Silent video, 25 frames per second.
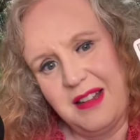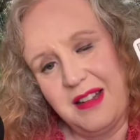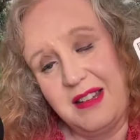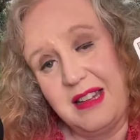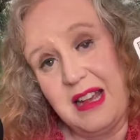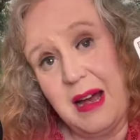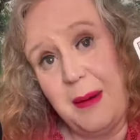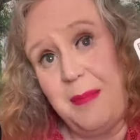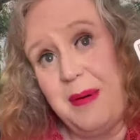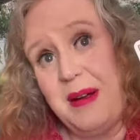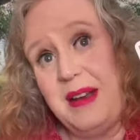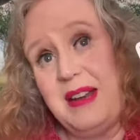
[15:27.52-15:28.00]

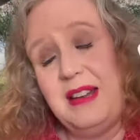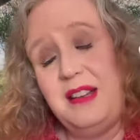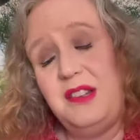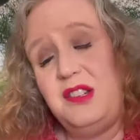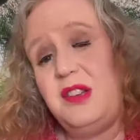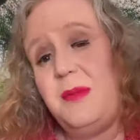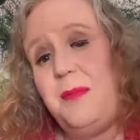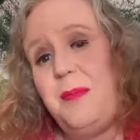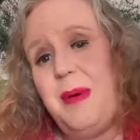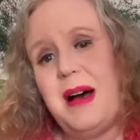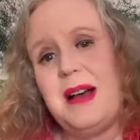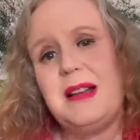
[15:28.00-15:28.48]
Tapping
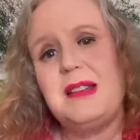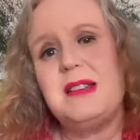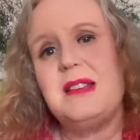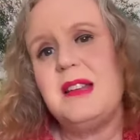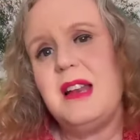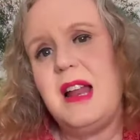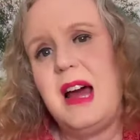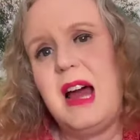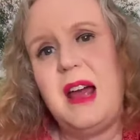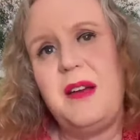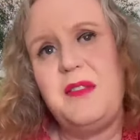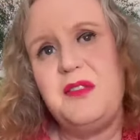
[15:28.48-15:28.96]
into past
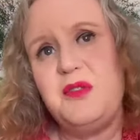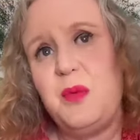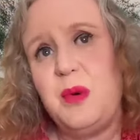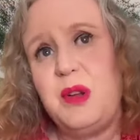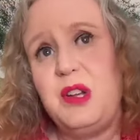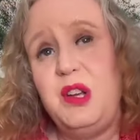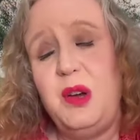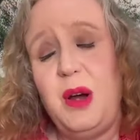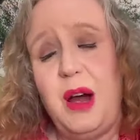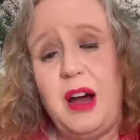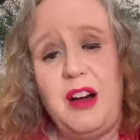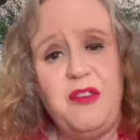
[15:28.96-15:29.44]
lives
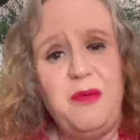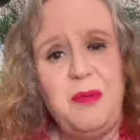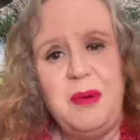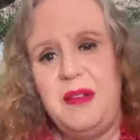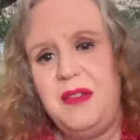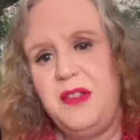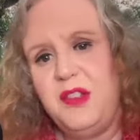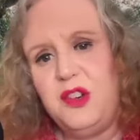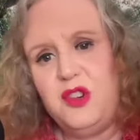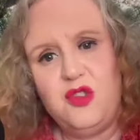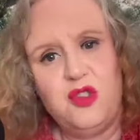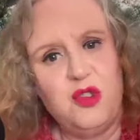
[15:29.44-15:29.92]
when you have
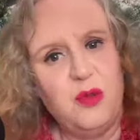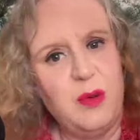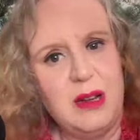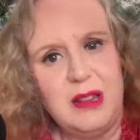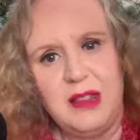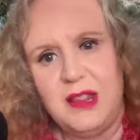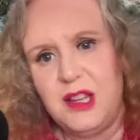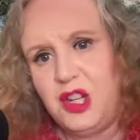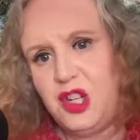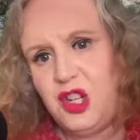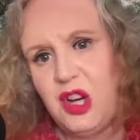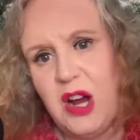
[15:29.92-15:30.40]
been the
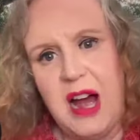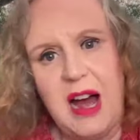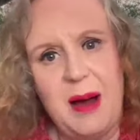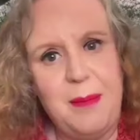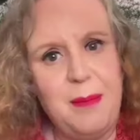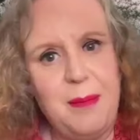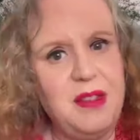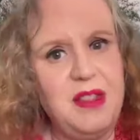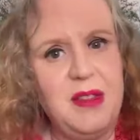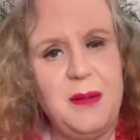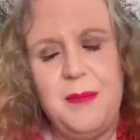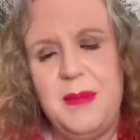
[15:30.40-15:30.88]
druid, the
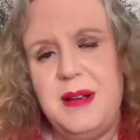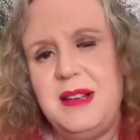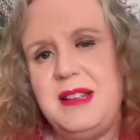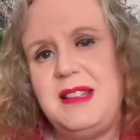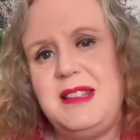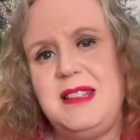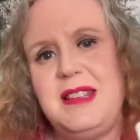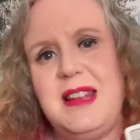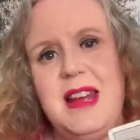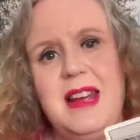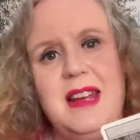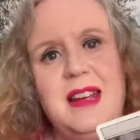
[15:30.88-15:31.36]
shaman, the
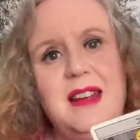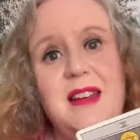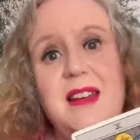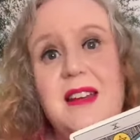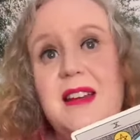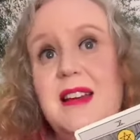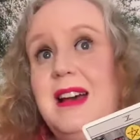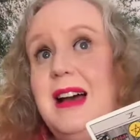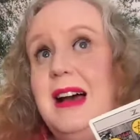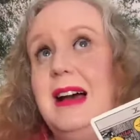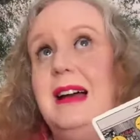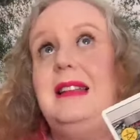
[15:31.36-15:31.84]
mystic,
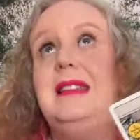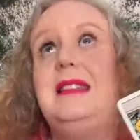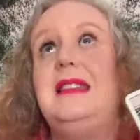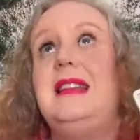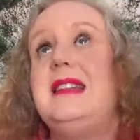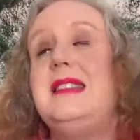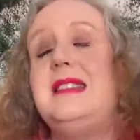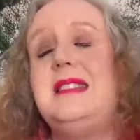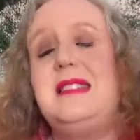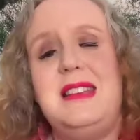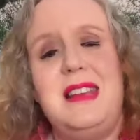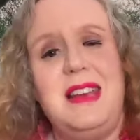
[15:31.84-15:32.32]

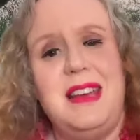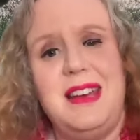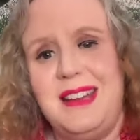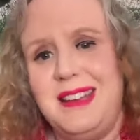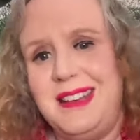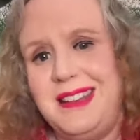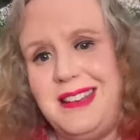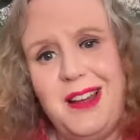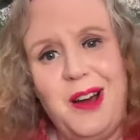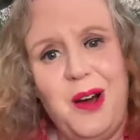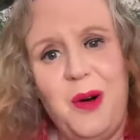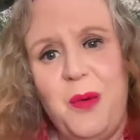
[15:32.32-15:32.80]

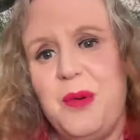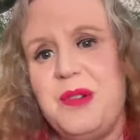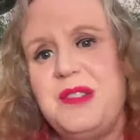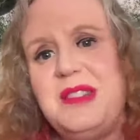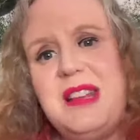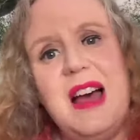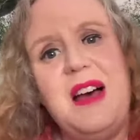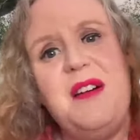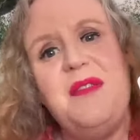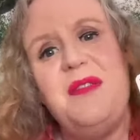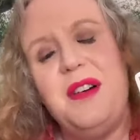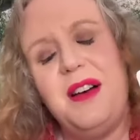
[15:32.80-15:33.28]
Atlantean, or
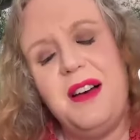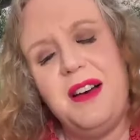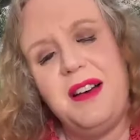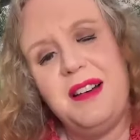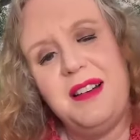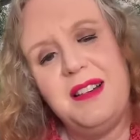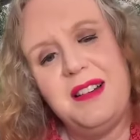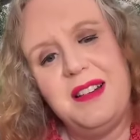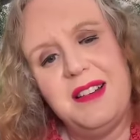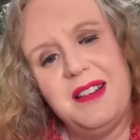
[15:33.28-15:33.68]
whatever.